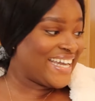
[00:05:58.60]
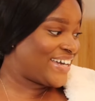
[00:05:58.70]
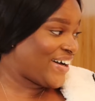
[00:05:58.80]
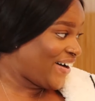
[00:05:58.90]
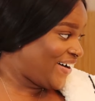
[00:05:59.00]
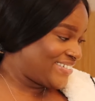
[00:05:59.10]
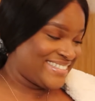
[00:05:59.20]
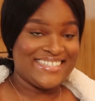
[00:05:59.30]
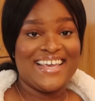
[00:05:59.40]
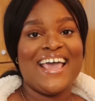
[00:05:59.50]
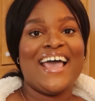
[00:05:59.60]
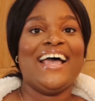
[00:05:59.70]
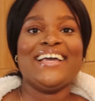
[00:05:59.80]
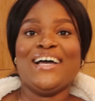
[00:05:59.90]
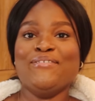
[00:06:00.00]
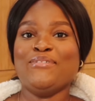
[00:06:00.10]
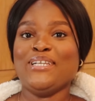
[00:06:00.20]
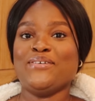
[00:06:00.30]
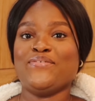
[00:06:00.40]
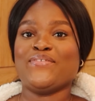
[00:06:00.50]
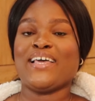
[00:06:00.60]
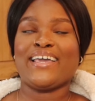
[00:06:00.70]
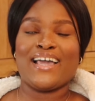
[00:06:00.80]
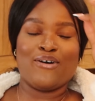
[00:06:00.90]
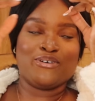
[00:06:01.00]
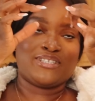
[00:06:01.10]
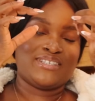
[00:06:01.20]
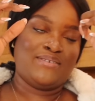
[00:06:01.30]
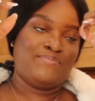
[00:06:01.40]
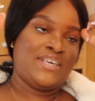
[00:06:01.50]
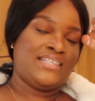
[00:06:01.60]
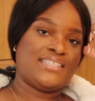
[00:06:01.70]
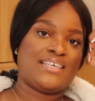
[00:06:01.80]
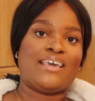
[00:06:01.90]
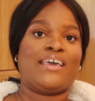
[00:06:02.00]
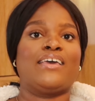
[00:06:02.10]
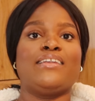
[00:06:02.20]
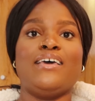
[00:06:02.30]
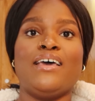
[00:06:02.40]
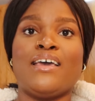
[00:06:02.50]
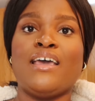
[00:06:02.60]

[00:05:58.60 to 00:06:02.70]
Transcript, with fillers: my god i can't believe like i was a bit scared